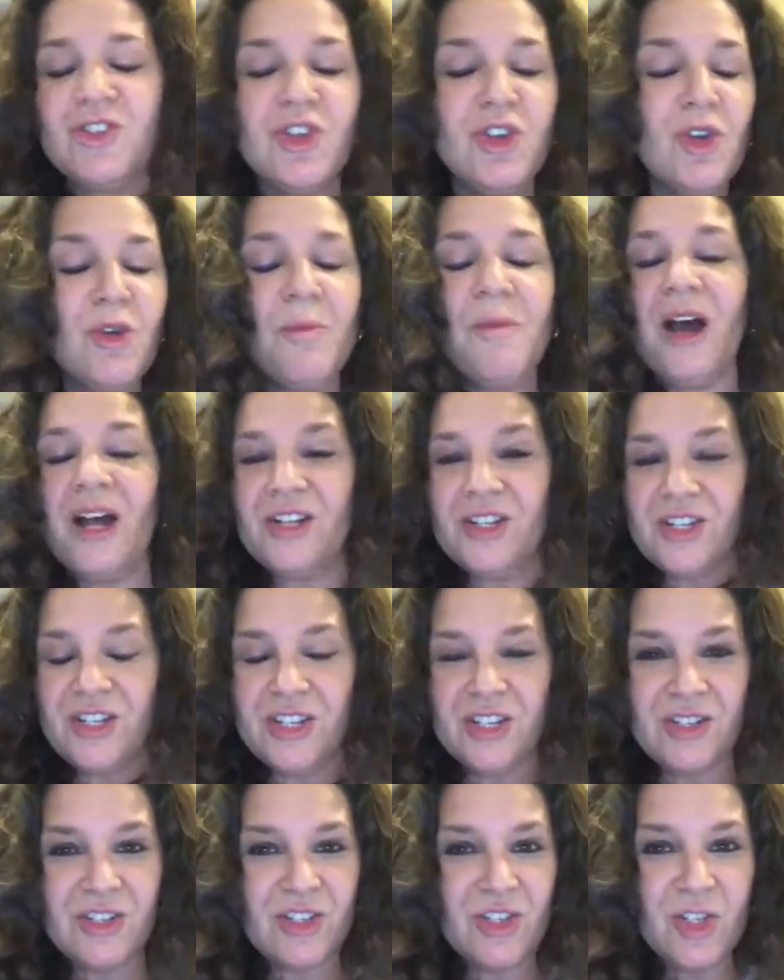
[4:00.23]
too much.
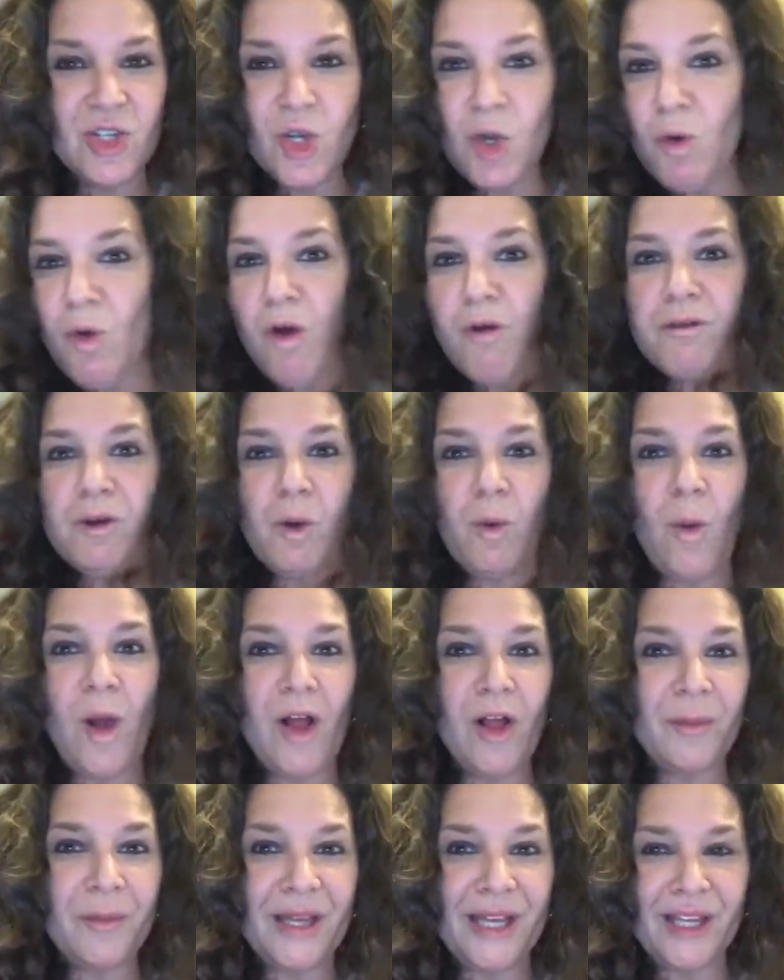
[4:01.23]
It's too
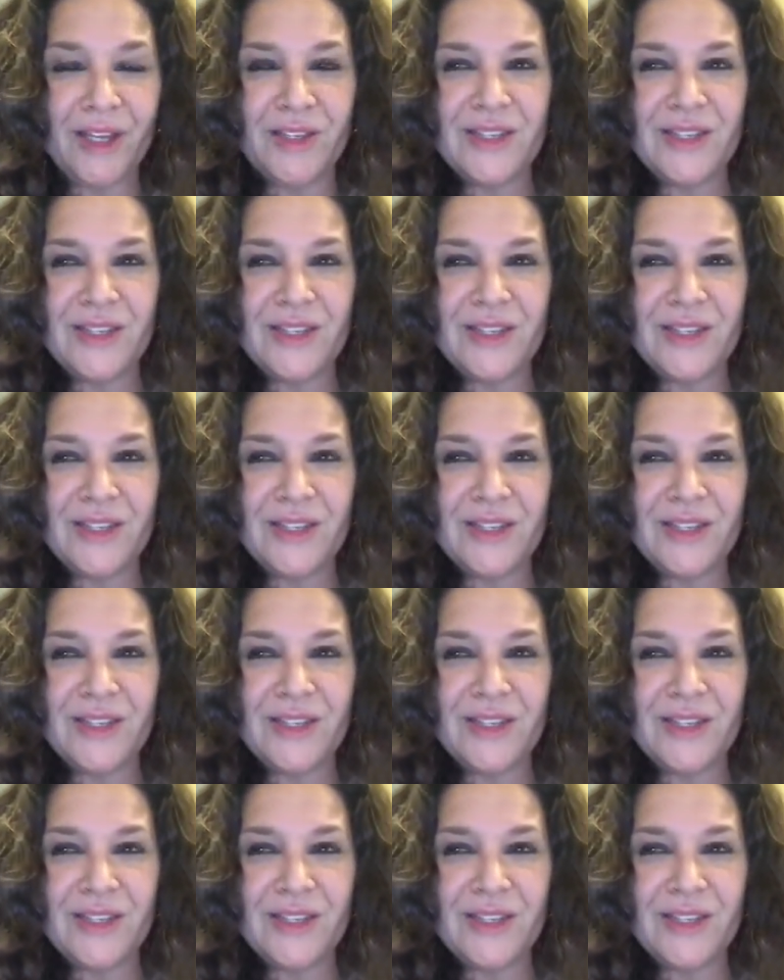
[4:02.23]
overwhelming.